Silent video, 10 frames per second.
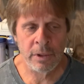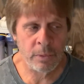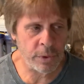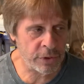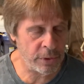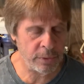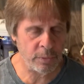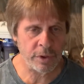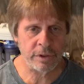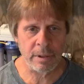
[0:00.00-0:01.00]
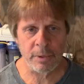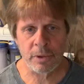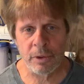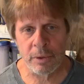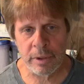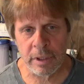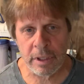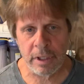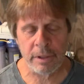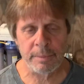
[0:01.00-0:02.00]
With double coconut
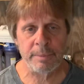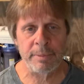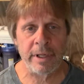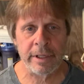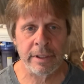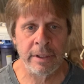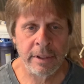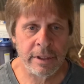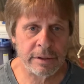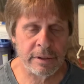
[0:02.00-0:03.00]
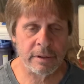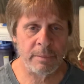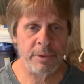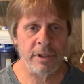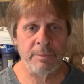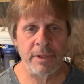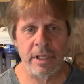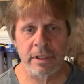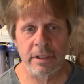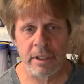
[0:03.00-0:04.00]
carbon block, it's going to be up
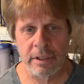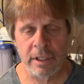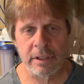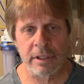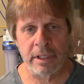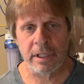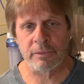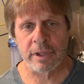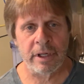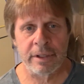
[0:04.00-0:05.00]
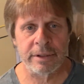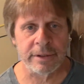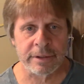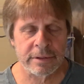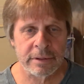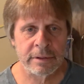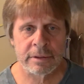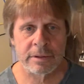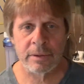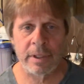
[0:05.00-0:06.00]
98, 99 regardless.
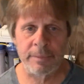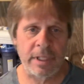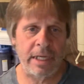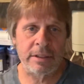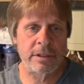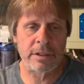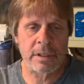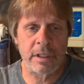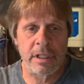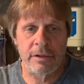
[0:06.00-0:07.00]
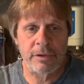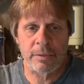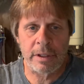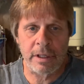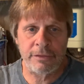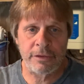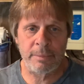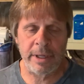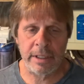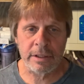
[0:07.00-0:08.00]
So that's just a given right off the
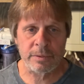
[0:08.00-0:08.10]
bat.